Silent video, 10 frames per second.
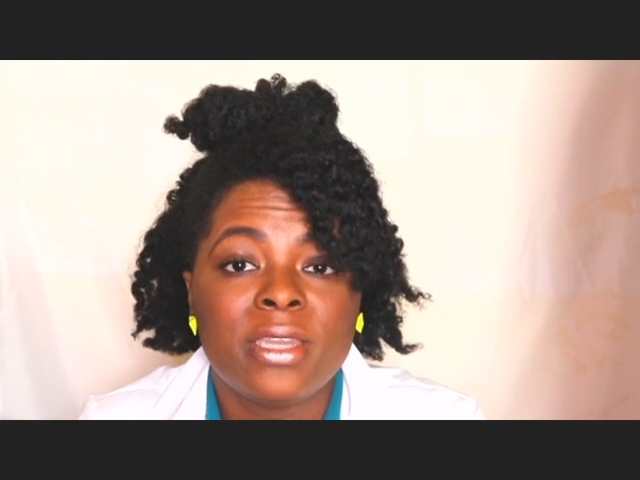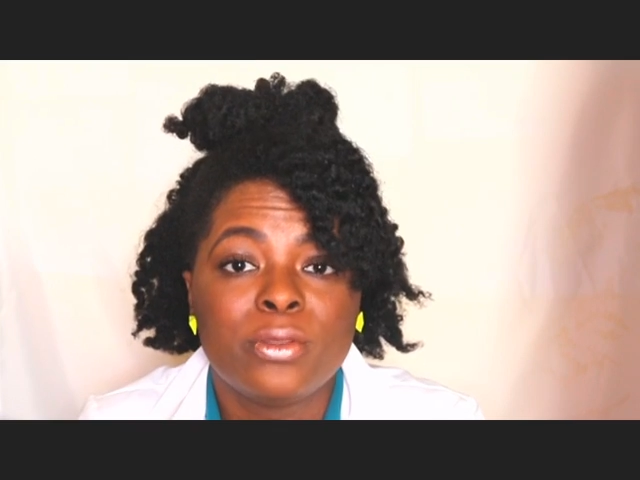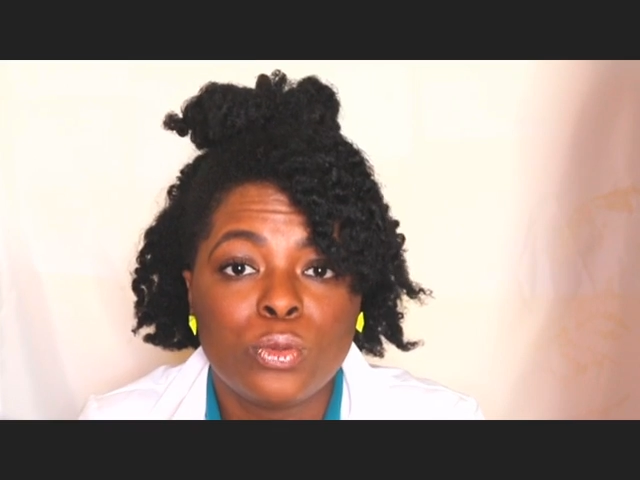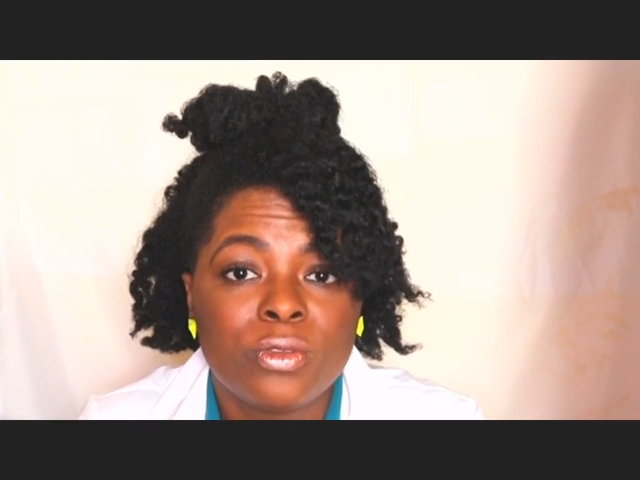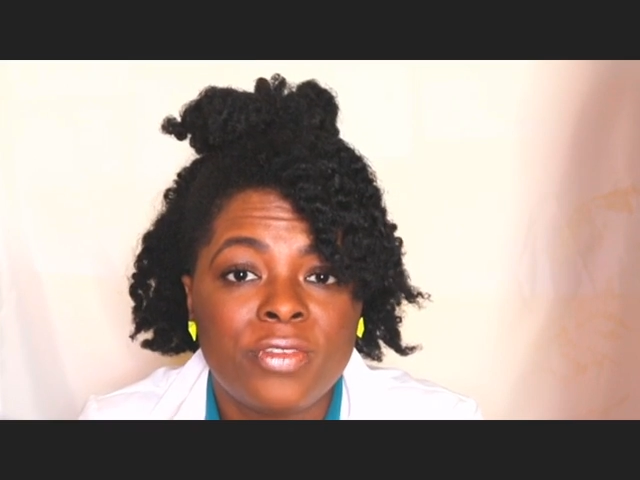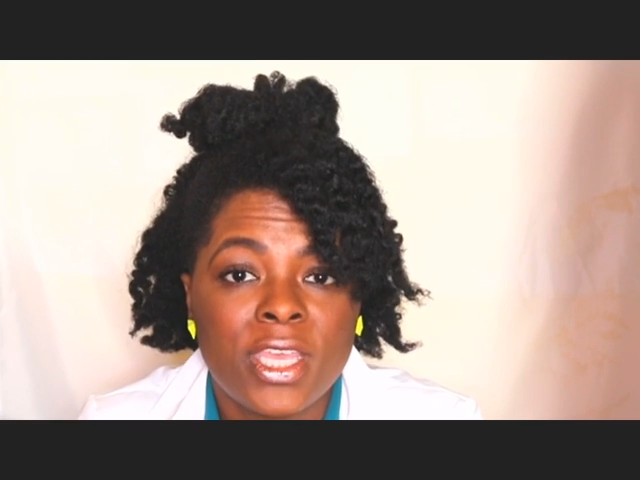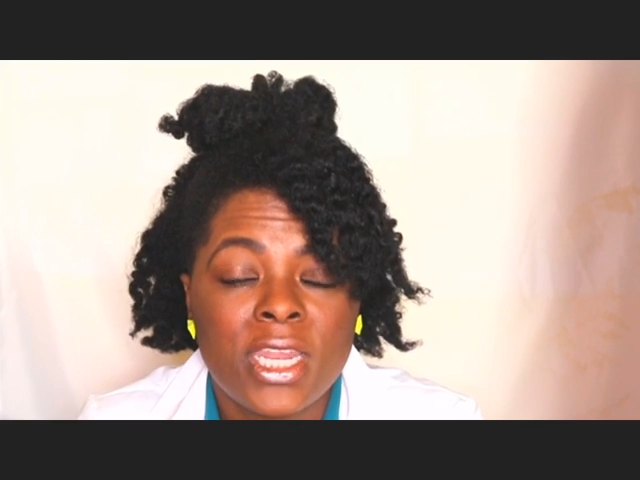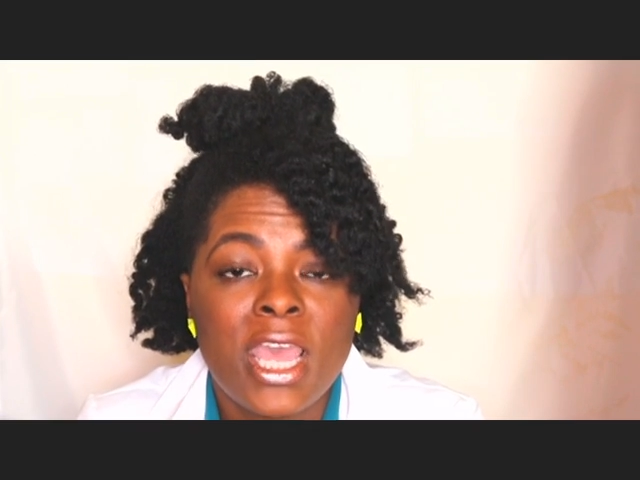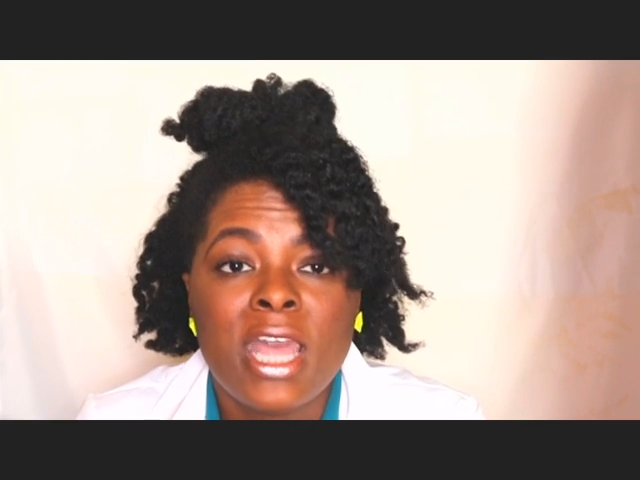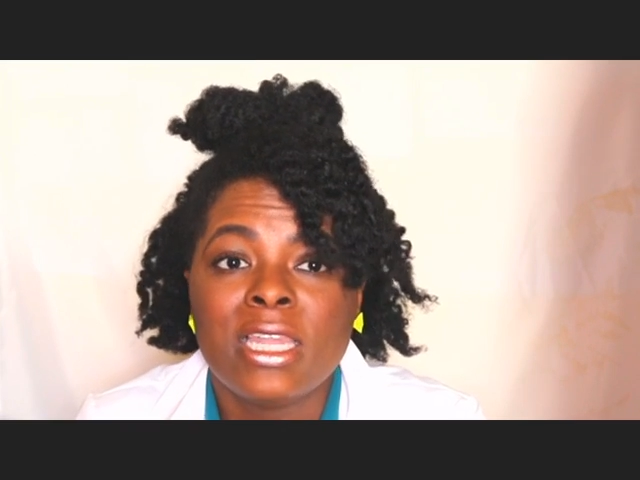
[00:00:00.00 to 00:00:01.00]
make note of
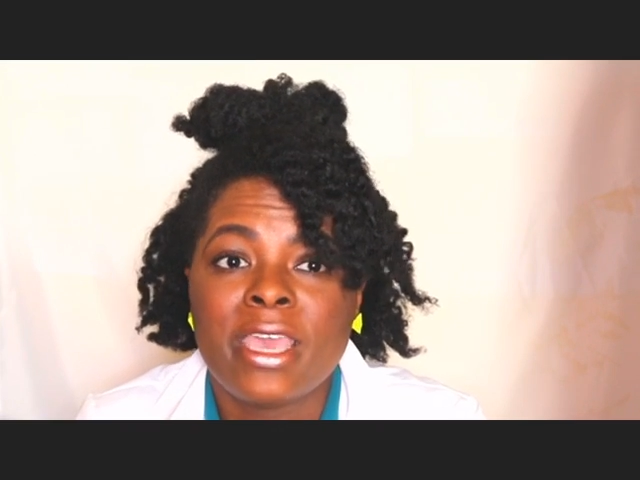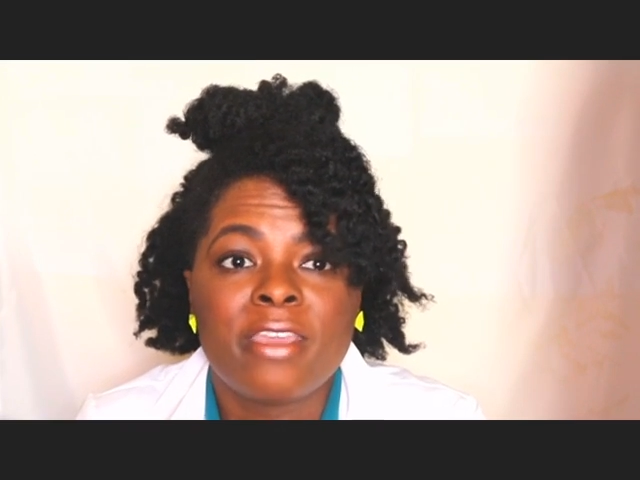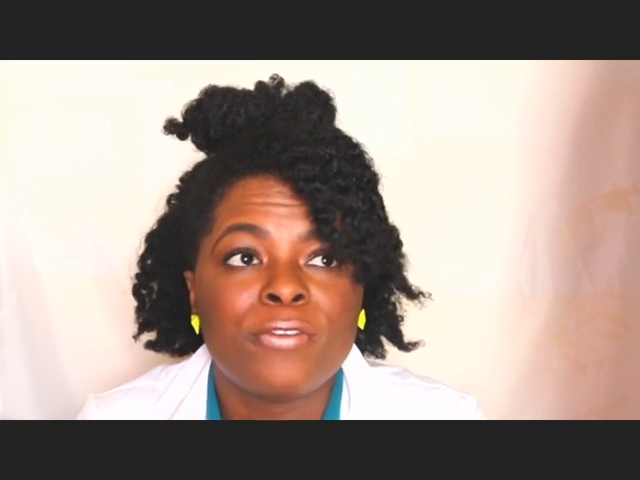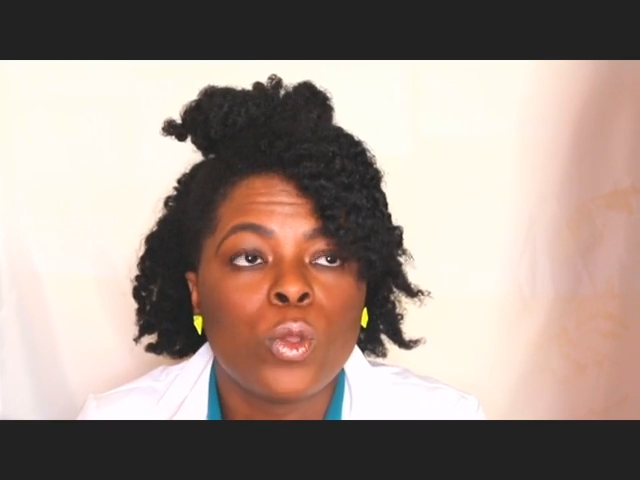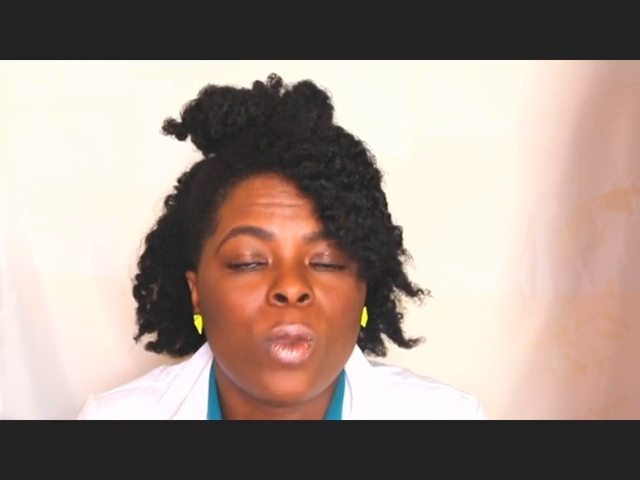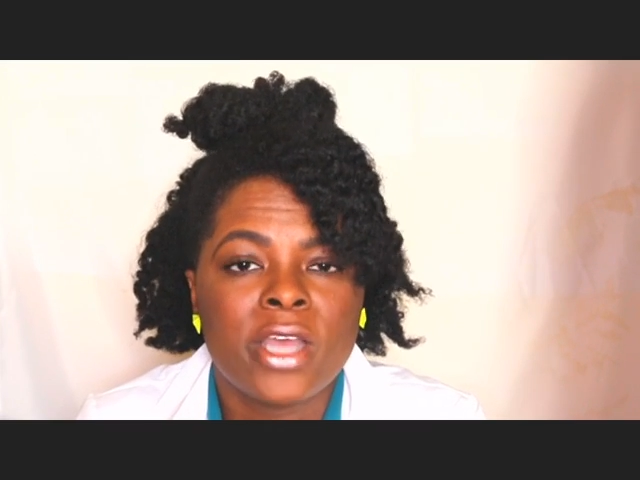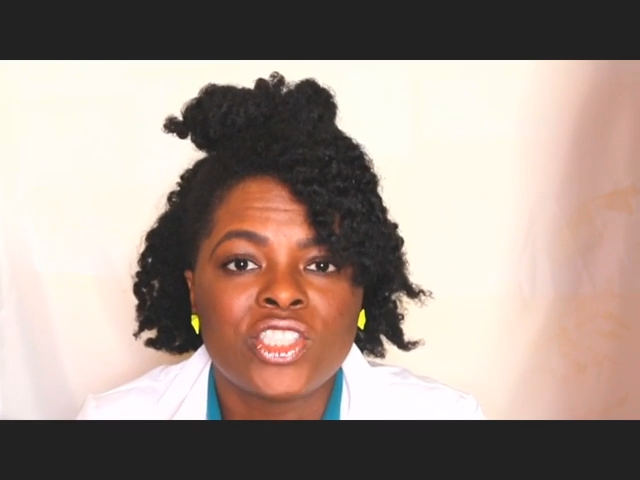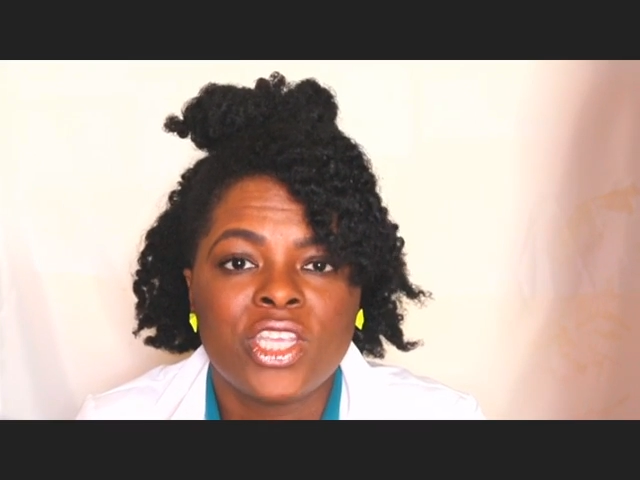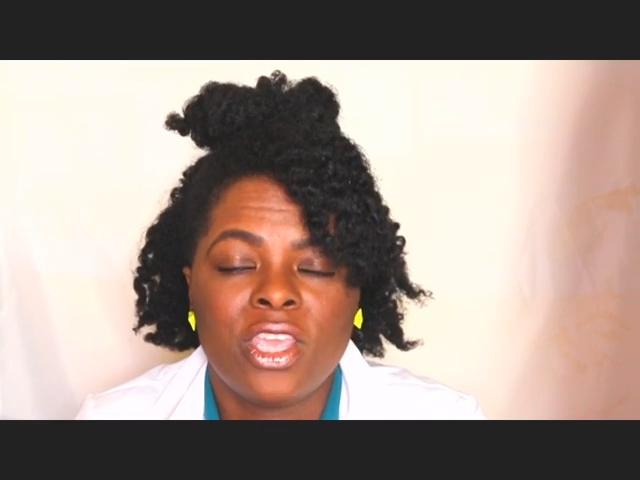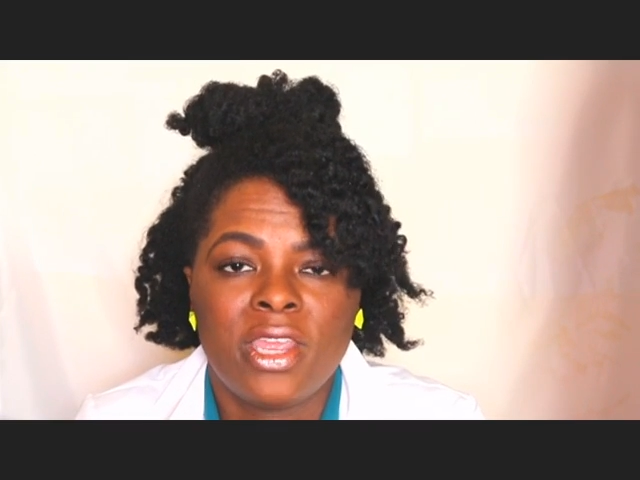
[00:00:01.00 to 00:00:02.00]
it, like if you're
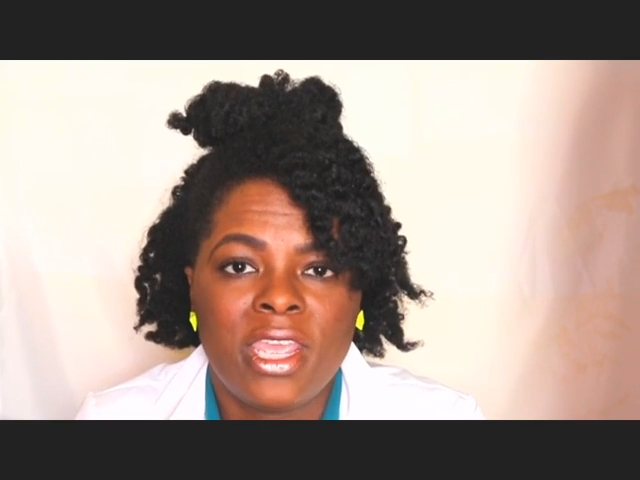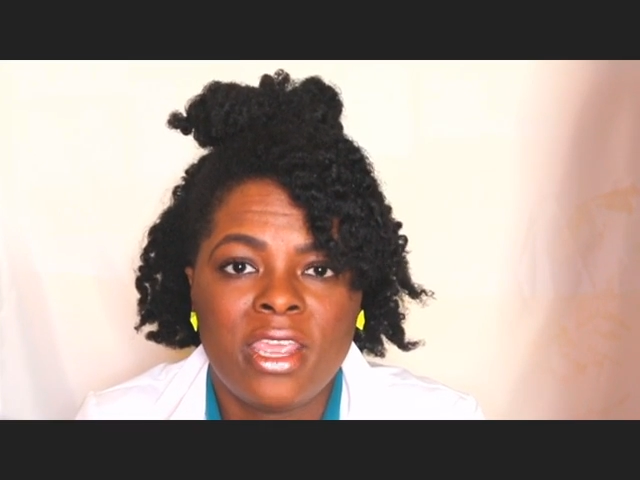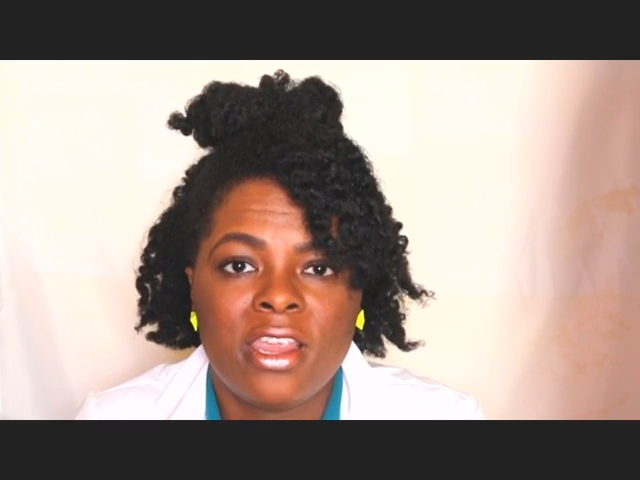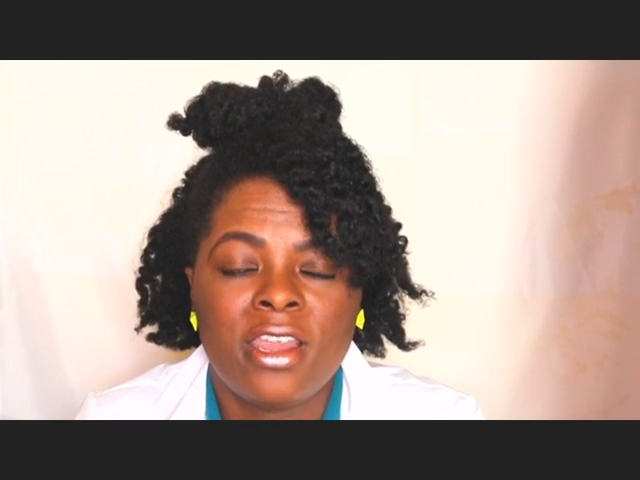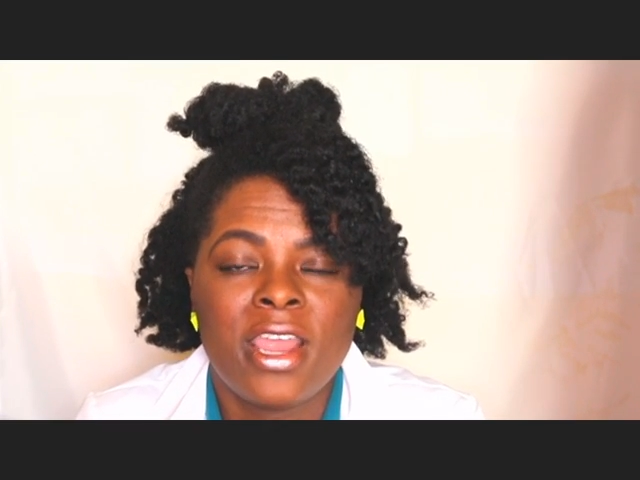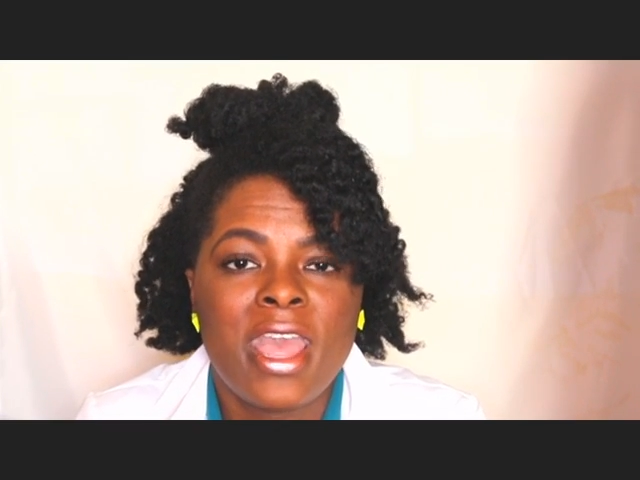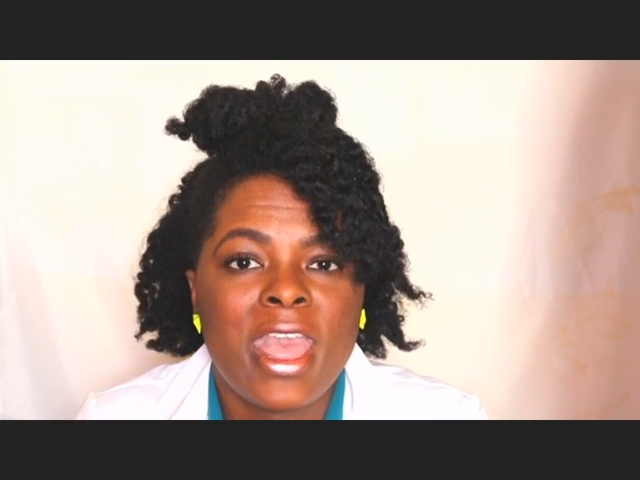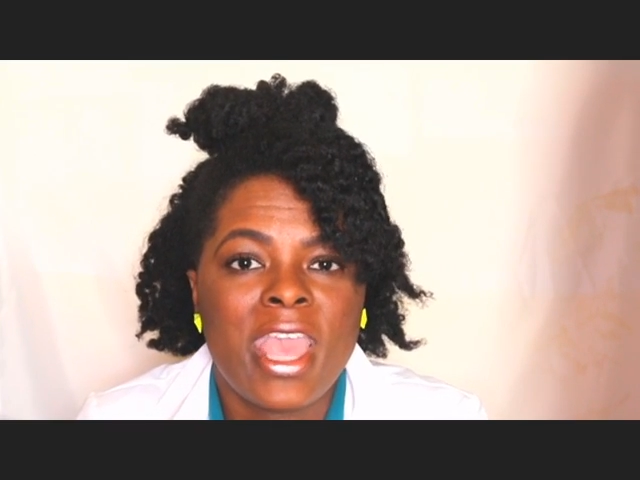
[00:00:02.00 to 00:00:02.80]
washing your hair